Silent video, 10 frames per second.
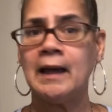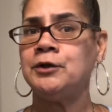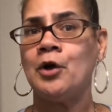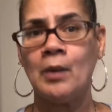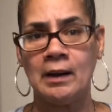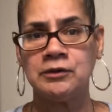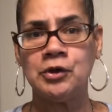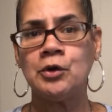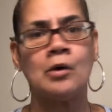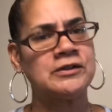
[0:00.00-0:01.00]
I know, uh, you
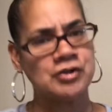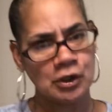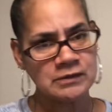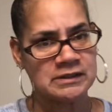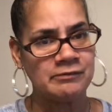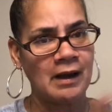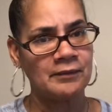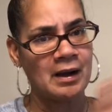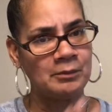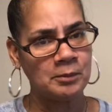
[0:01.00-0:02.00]
know, Jersey
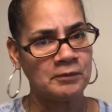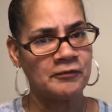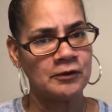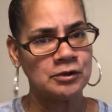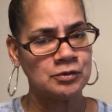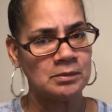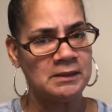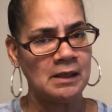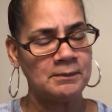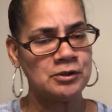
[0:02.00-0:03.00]
rather. I would prefer to do the
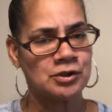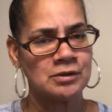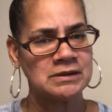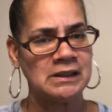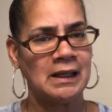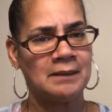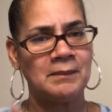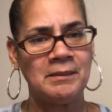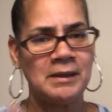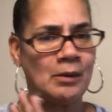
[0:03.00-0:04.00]
meetup in Jersey, like
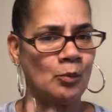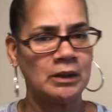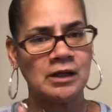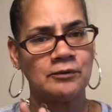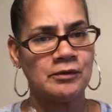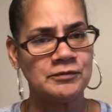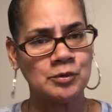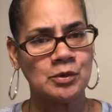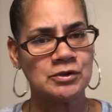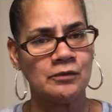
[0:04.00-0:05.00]
maybe at one of the thrift
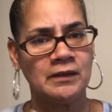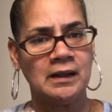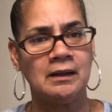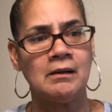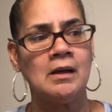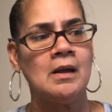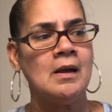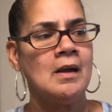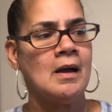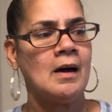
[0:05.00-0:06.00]
stores over there.
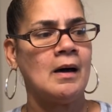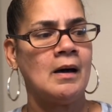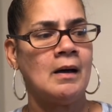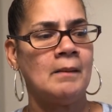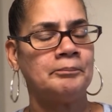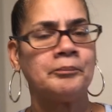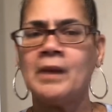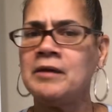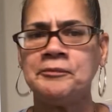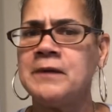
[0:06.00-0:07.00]
Um,
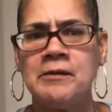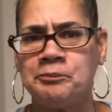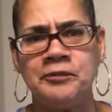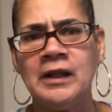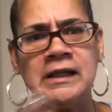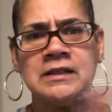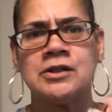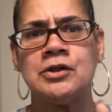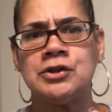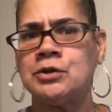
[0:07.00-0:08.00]
if, if Philly is
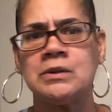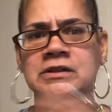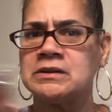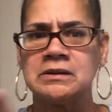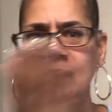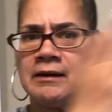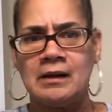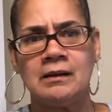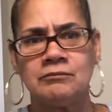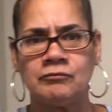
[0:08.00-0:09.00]
good too, because it's like
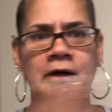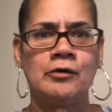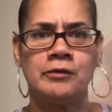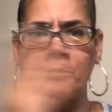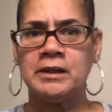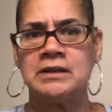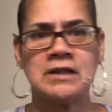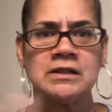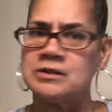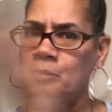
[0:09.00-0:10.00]
uh, right over the bridge.
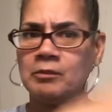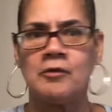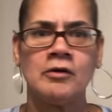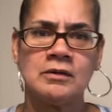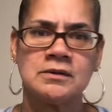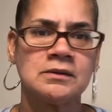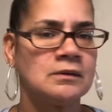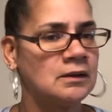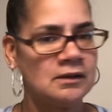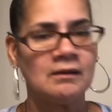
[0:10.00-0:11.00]
I can swim across.
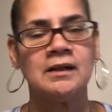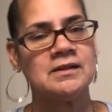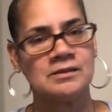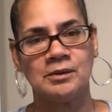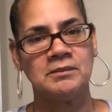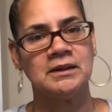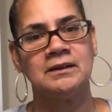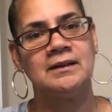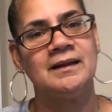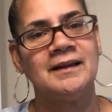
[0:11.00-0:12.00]
Y'all ain't swimming,
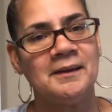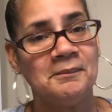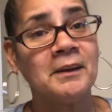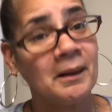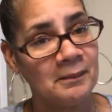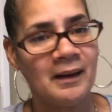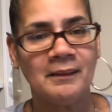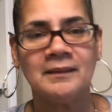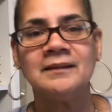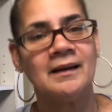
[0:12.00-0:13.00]
but I'll,
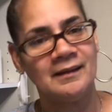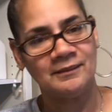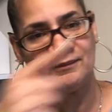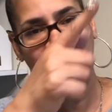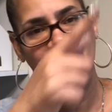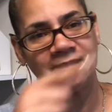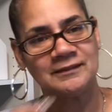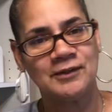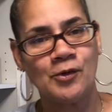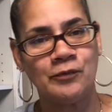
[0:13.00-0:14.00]
I'll, I'll, I'll
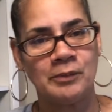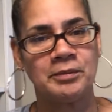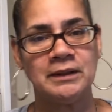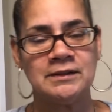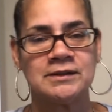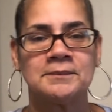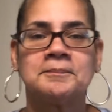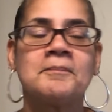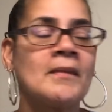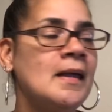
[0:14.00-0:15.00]
go over the bridge.
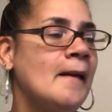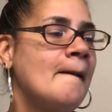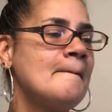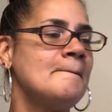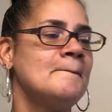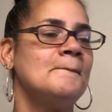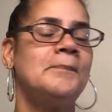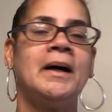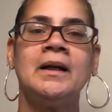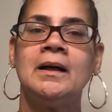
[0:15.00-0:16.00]

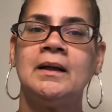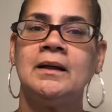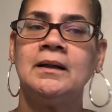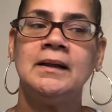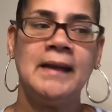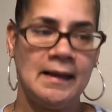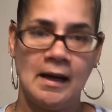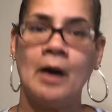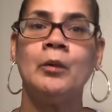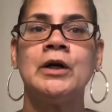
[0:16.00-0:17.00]
But uh,
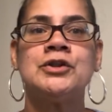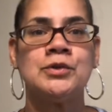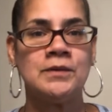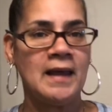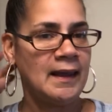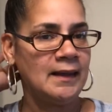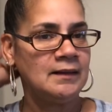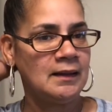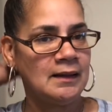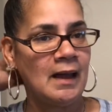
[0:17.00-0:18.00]
yeah, I want to do that,
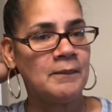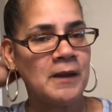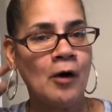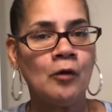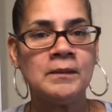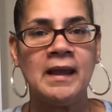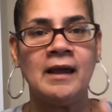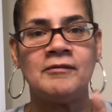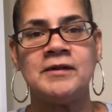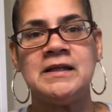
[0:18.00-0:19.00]
and I'll be home to
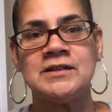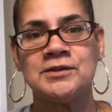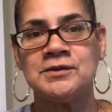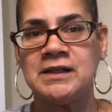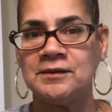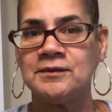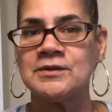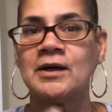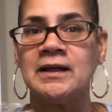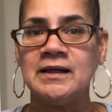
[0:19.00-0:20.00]
have Easter dinner
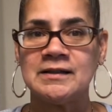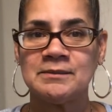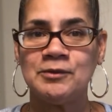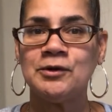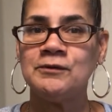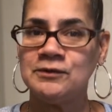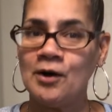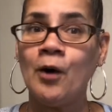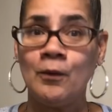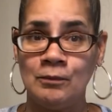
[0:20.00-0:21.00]
so I can get some good
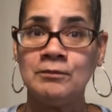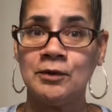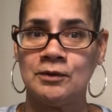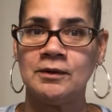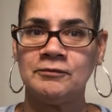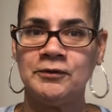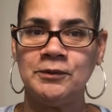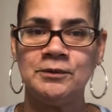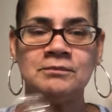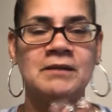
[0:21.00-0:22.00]
home cooked
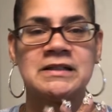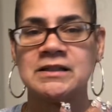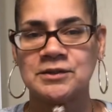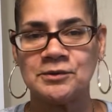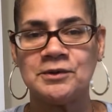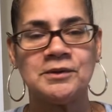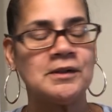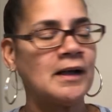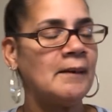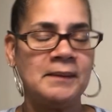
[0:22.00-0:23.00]
food. My sister will
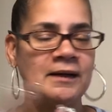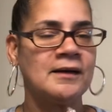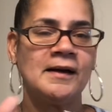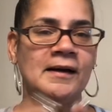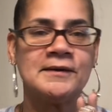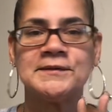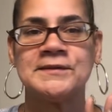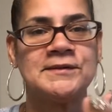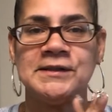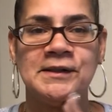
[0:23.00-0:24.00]
cook. I'll be at her house.
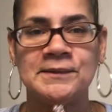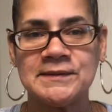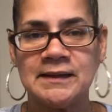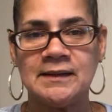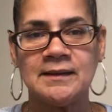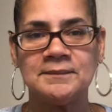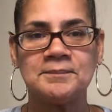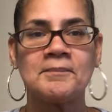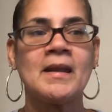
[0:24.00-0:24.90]
She ain't gonna say nothing.